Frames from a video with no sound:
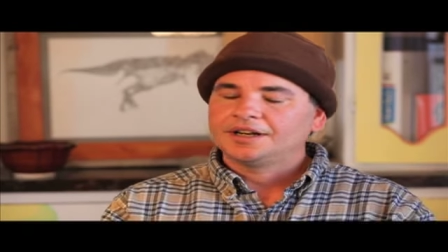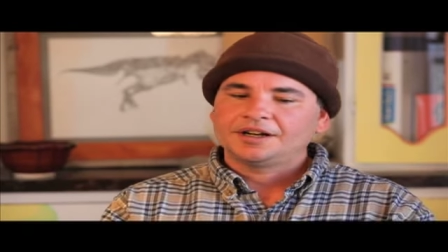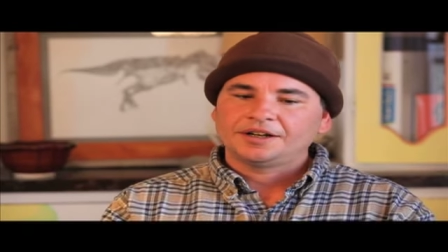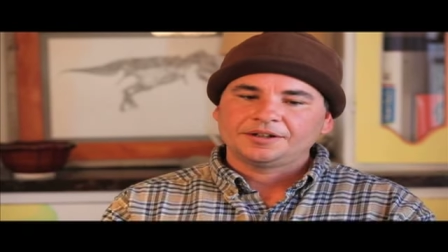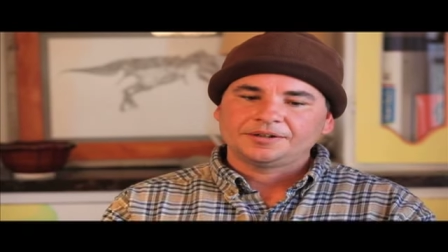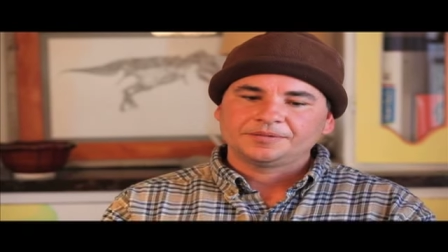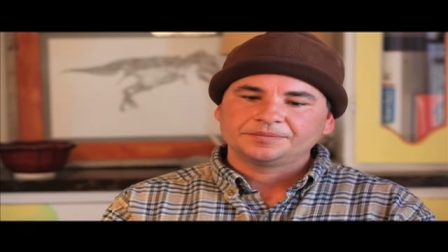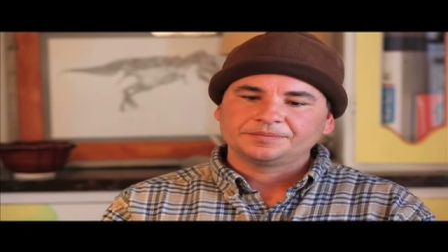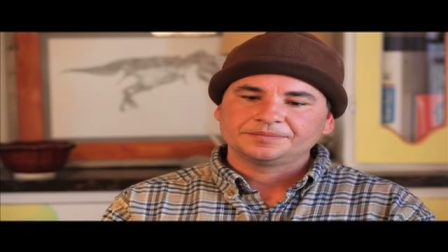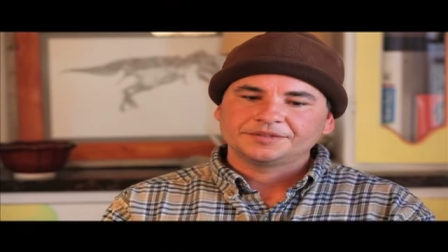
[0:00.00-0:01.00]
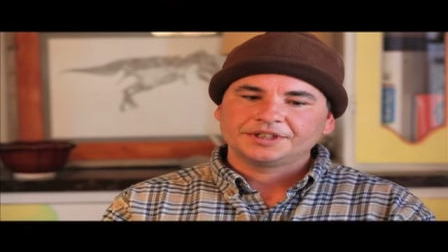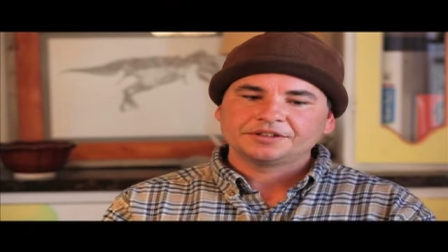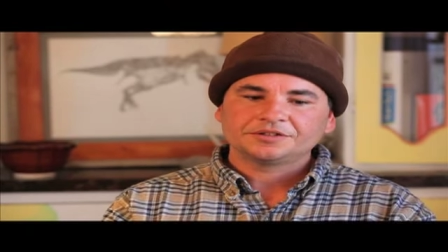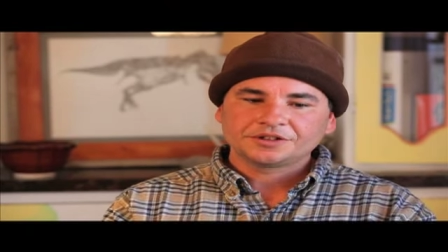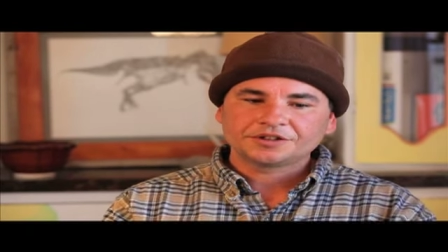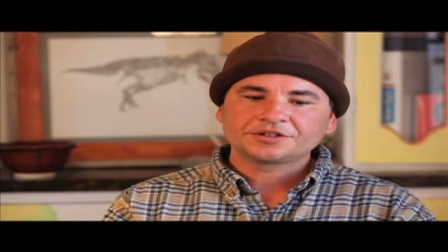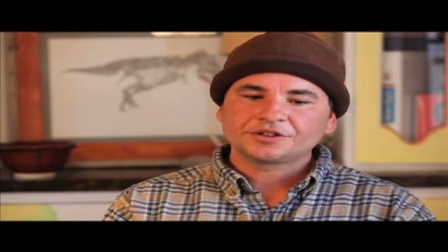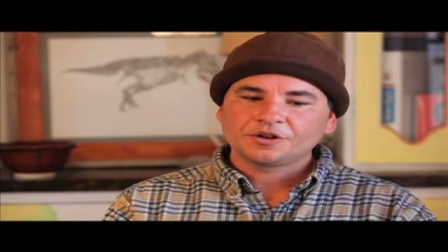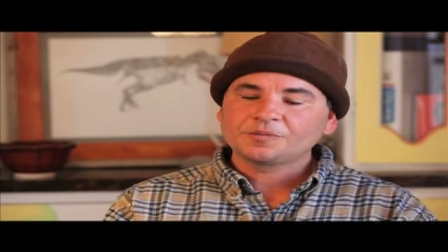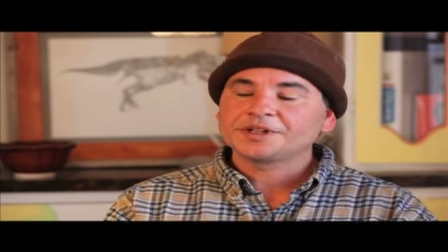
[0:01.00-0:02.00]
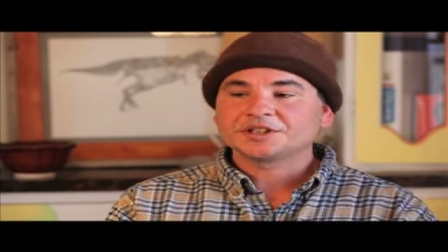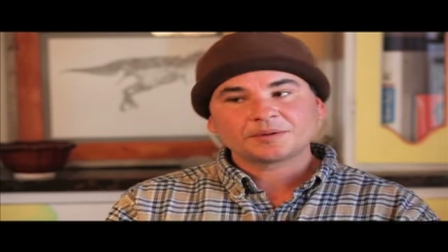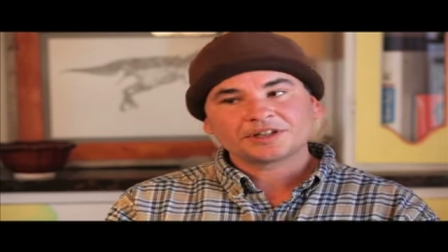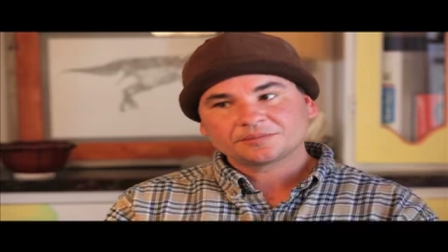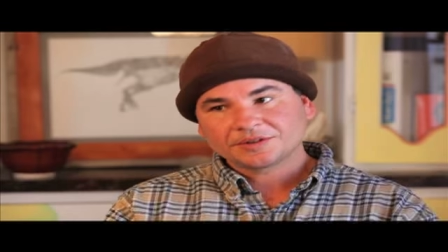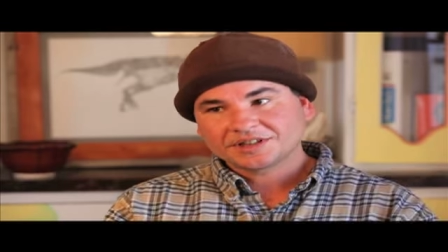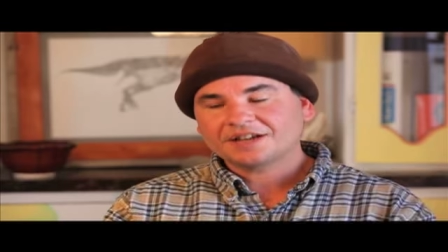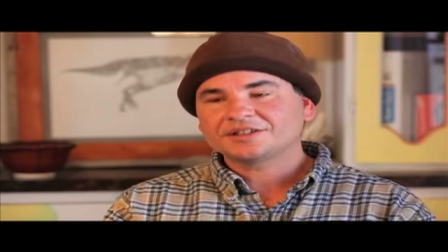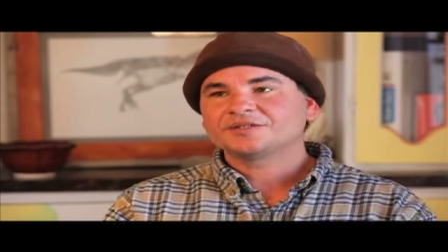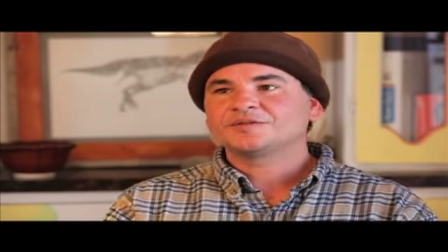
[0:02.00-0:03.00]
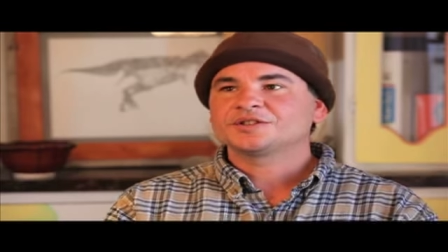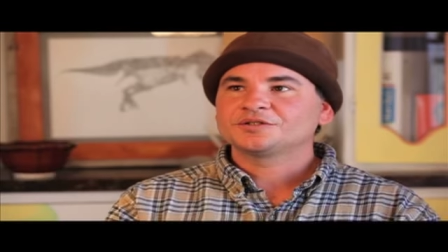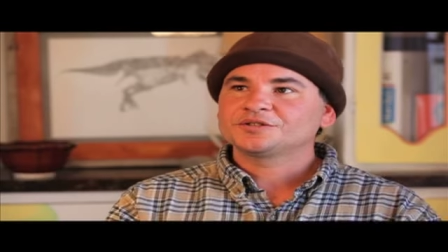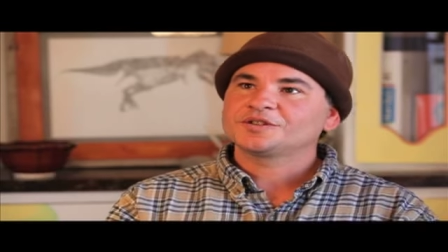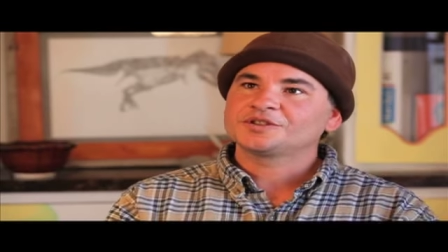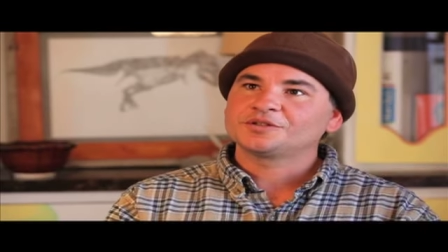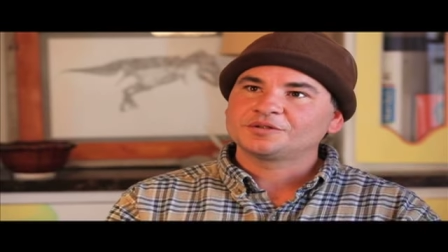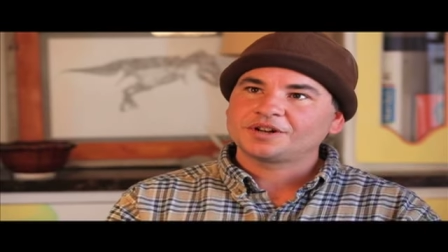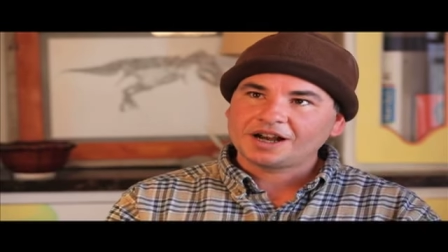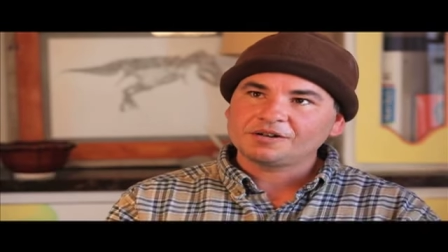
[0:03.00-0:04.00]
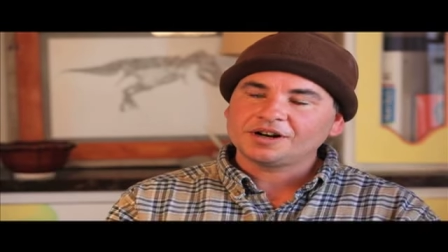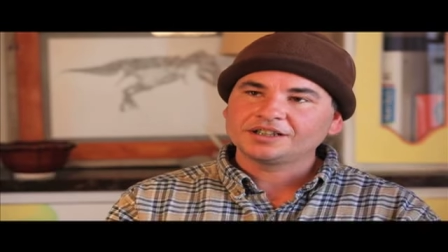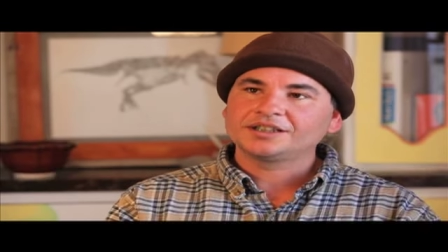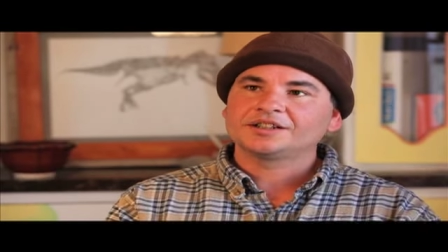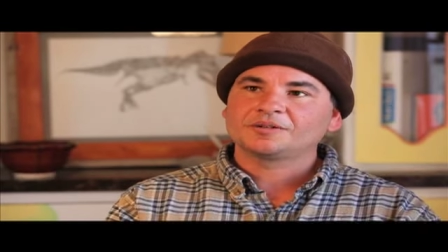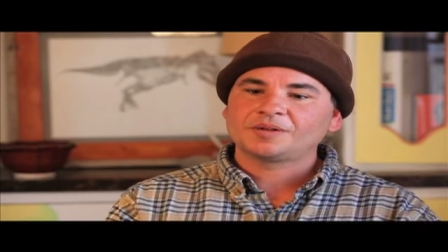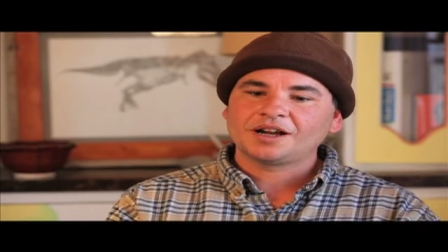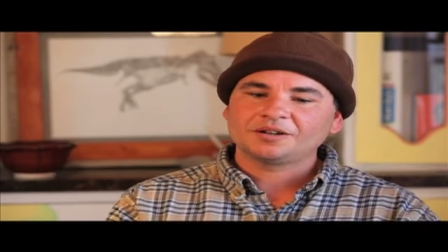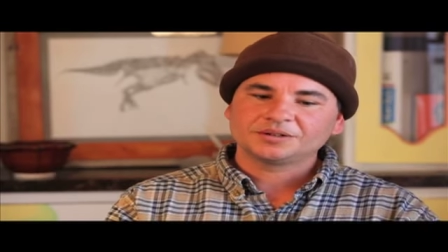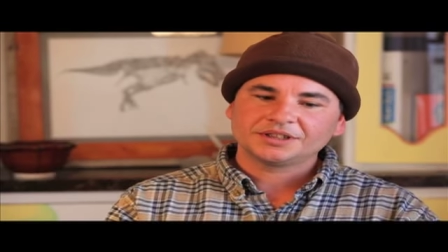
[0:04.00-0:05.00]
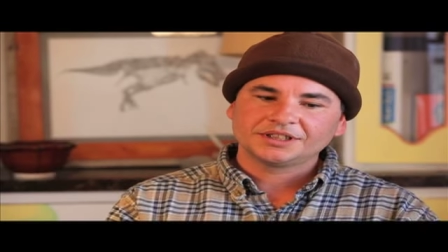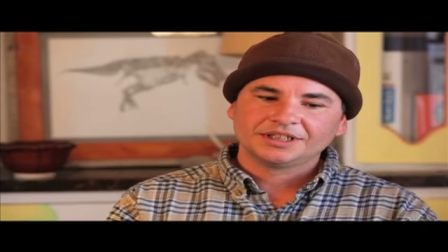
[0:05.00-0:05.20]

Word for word: um, there's just so many specimens out there for those of us who are out hiking around